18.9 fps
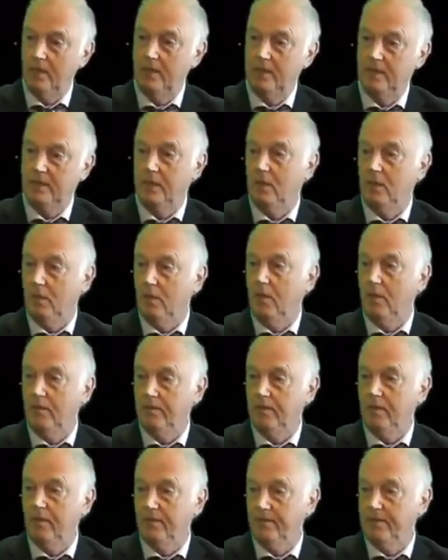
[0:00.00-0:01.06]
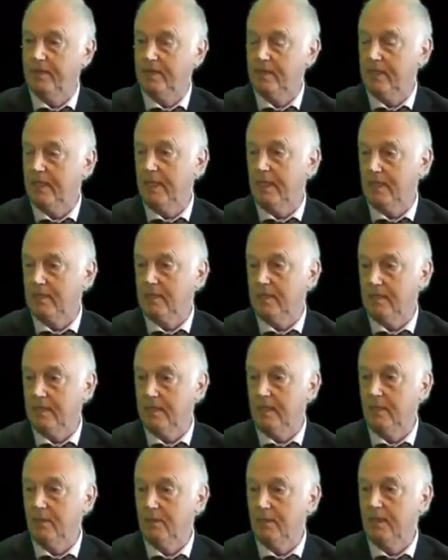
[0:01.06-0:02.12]
and origin of, of this text. I
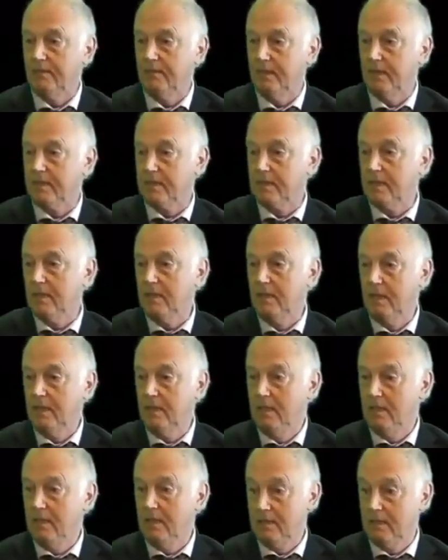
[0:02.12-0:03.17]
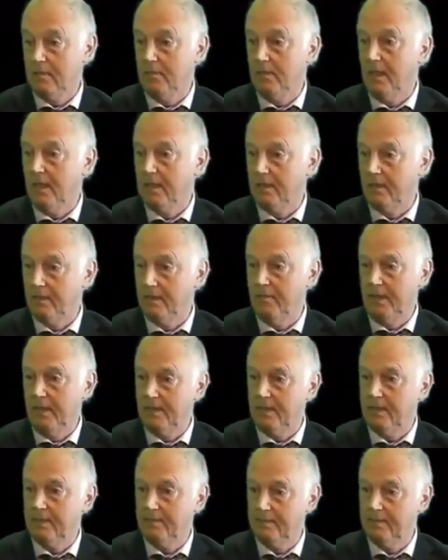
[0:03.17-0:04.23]
think that would give us mm-hmm. some light on the
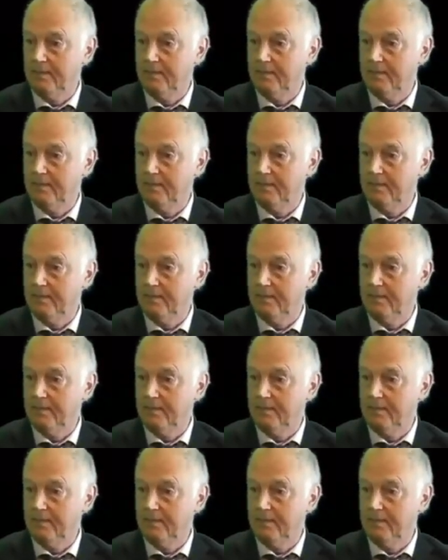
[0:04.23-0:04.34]
matter.